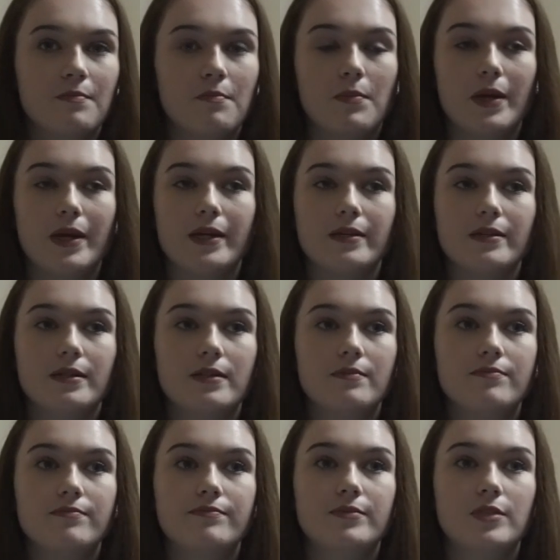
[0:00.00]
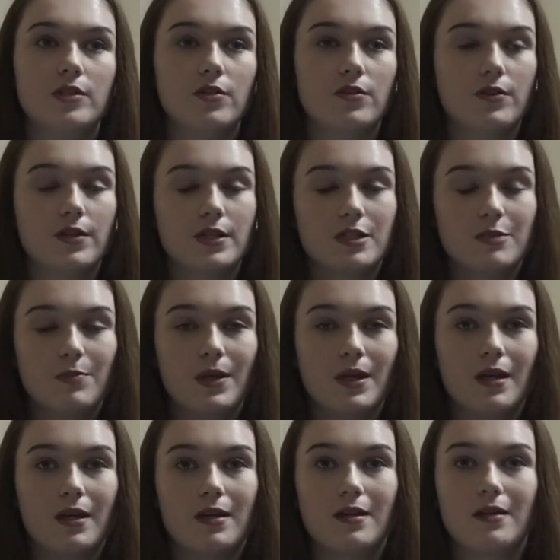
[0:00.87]
but you don't get to
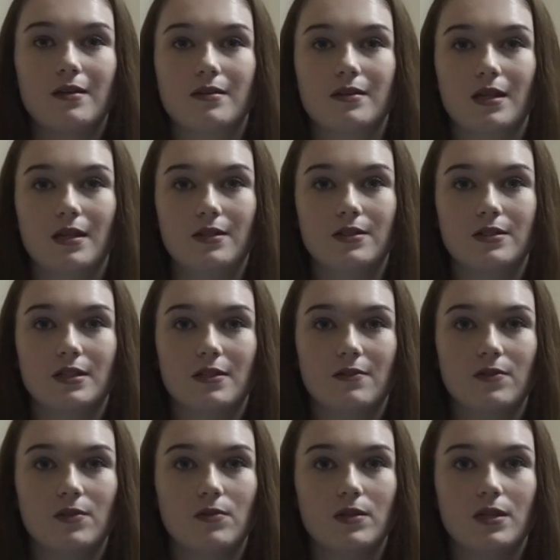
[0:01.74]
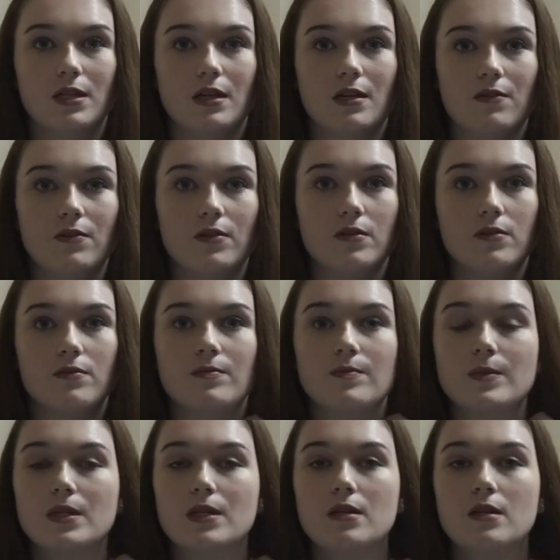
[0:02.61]
pick, they just give you what they give you.
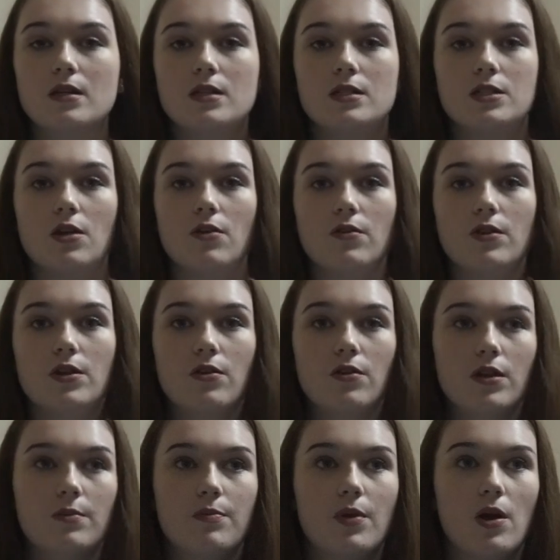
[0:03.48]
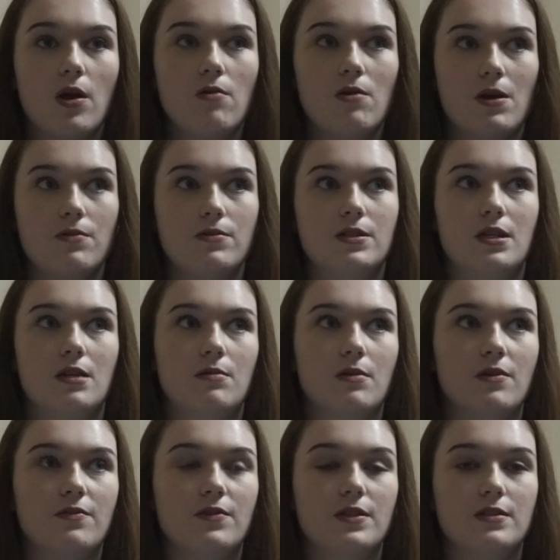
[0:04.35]
So the only pro I would say
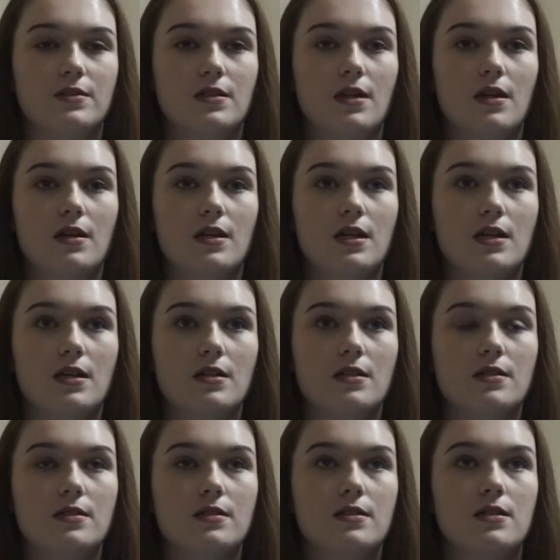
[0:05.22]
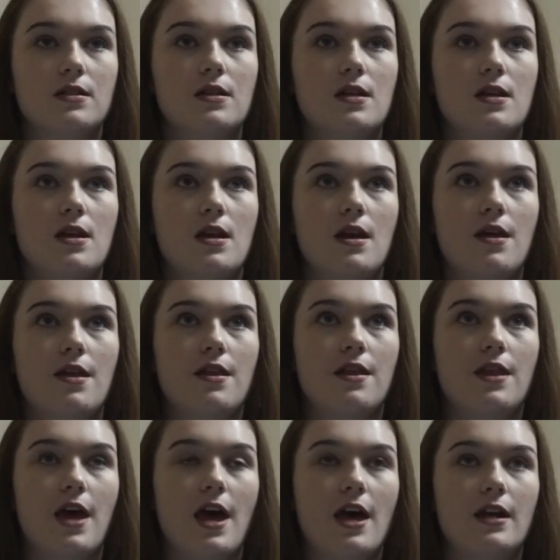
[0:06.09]
about Vista is
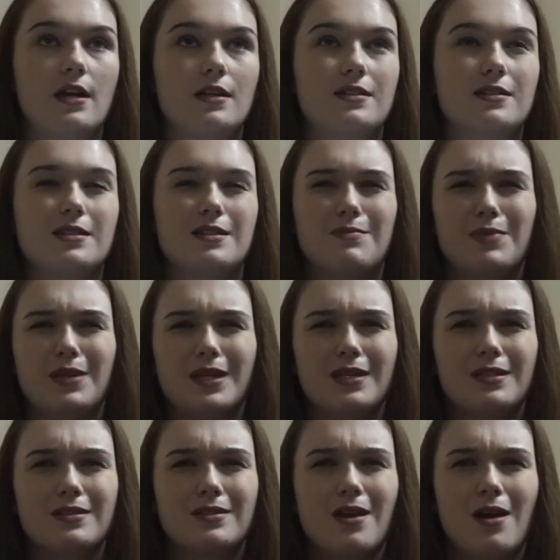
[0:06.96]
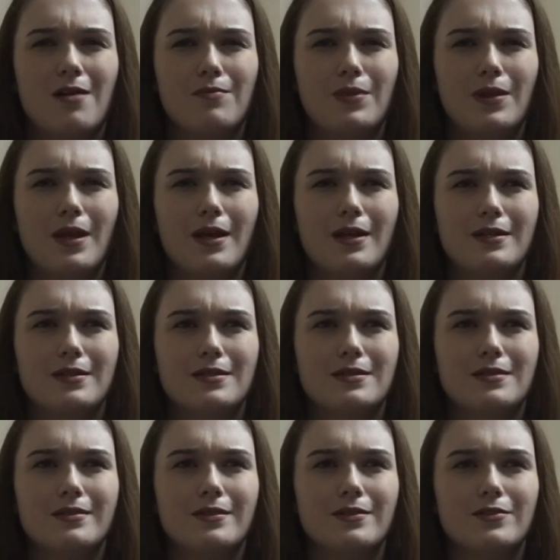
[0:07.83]
that it's the biggest
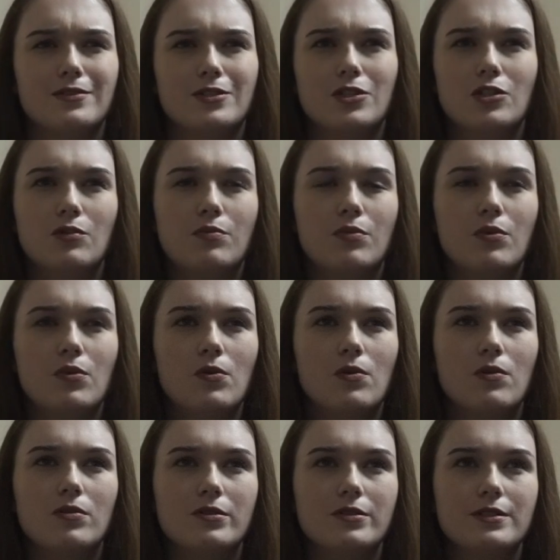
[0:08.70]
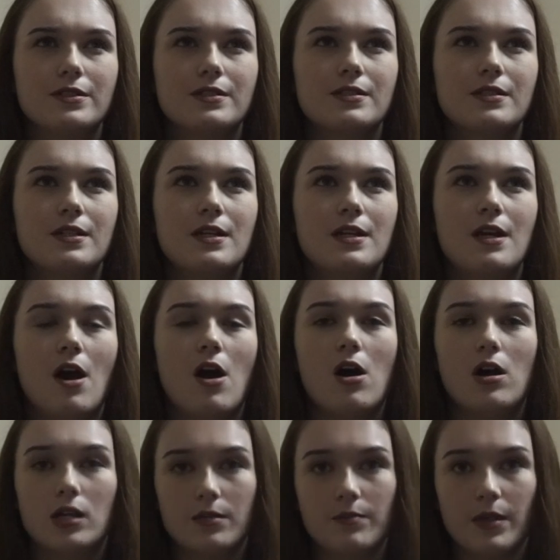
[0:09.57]
complex, there's 2 pools,
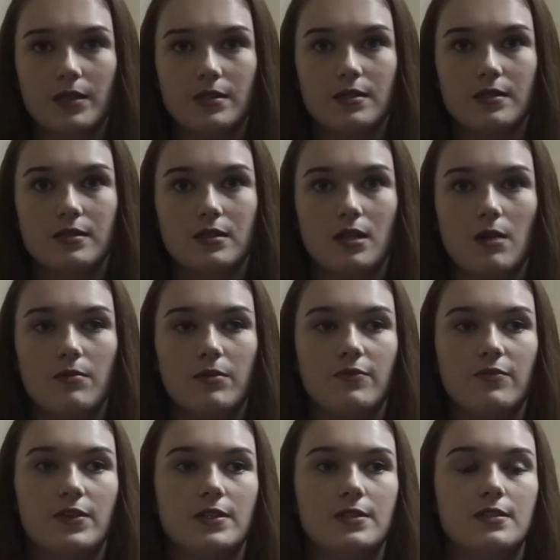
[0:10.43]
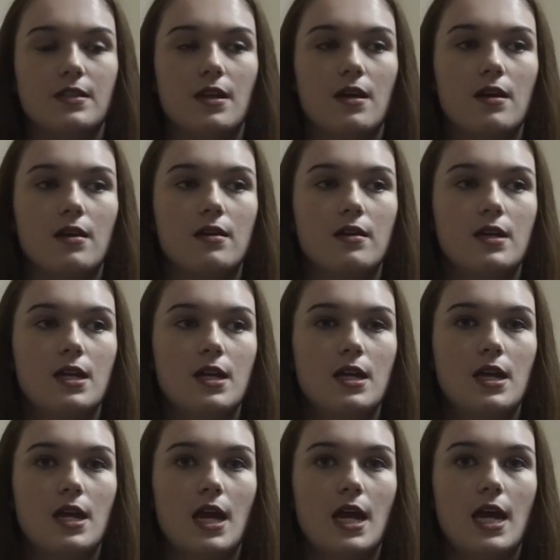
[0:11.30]
all the buses stop at Vista,
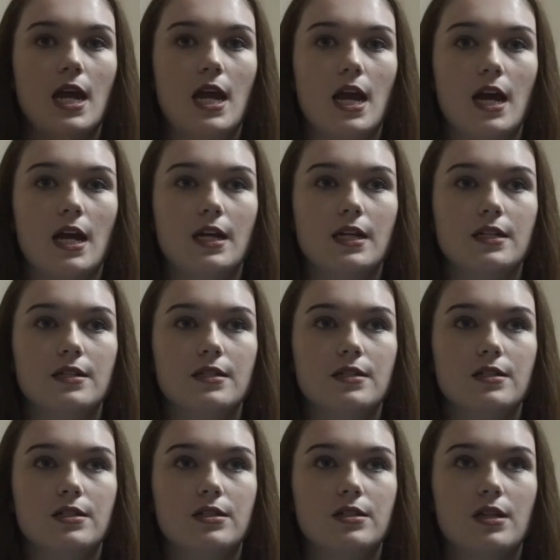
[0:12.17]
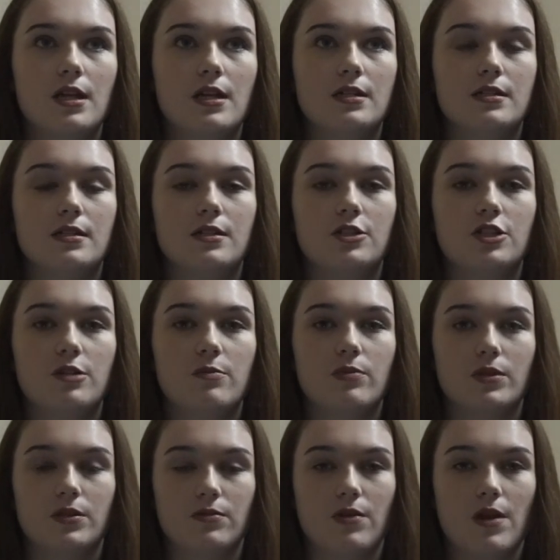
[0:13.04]
and it's the
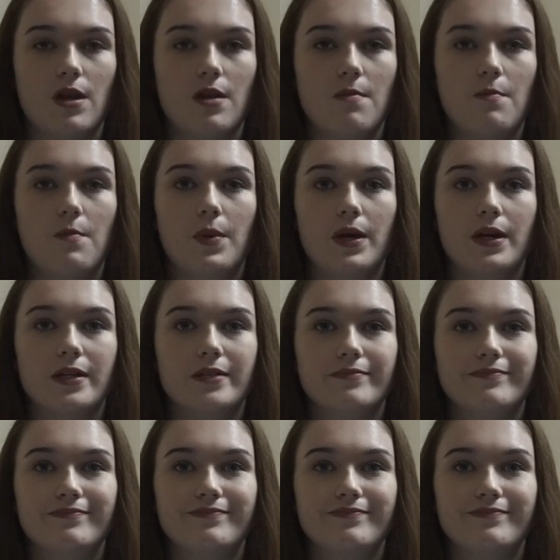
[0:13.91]
cheapest rent, but